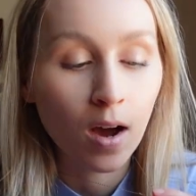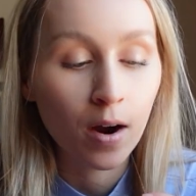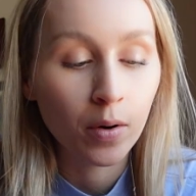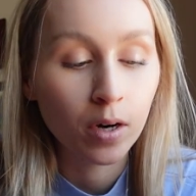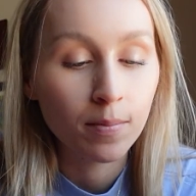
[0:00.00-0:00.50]

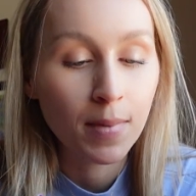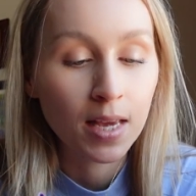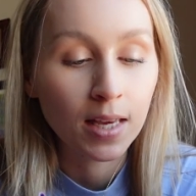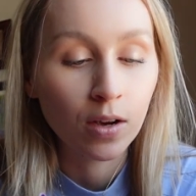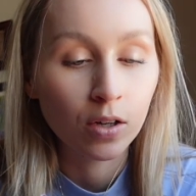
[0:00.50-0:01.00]
Our
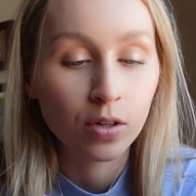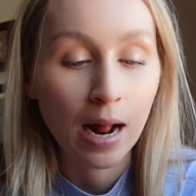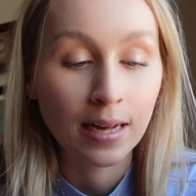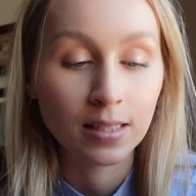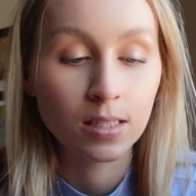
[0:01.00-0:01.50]
main character
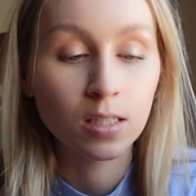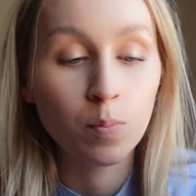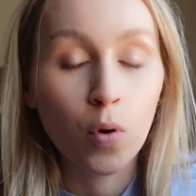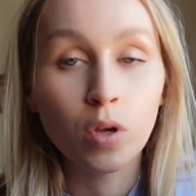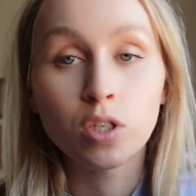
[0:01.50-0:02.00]
hasn't
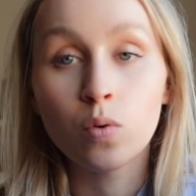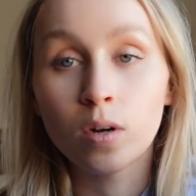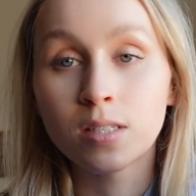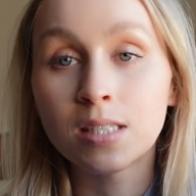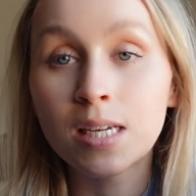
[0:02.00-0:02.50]
spoken to
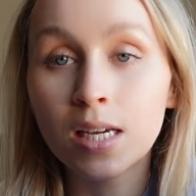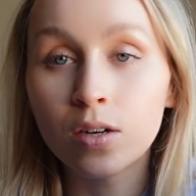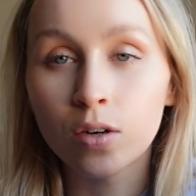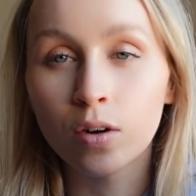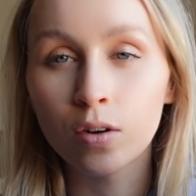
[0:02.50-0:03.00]
or seen
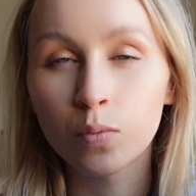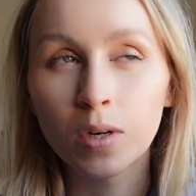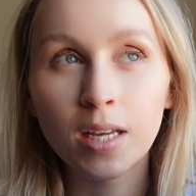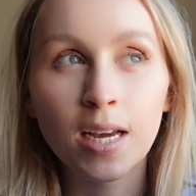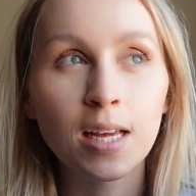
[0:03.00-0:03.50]
or heard
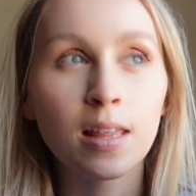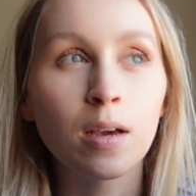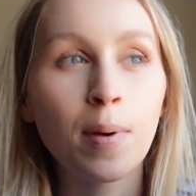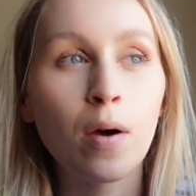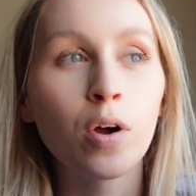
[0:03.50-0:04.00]
really anything
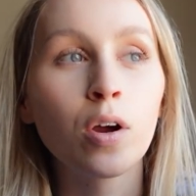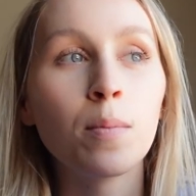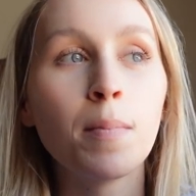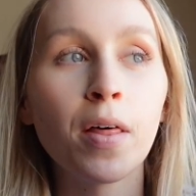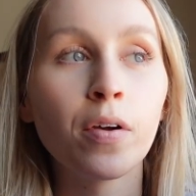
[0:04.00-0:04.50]
about her
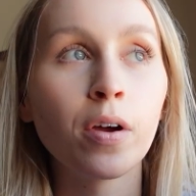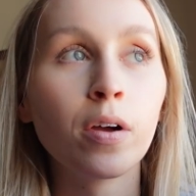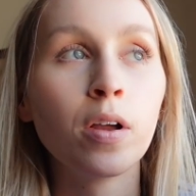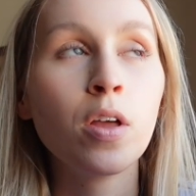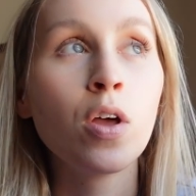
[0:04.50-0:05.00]
mother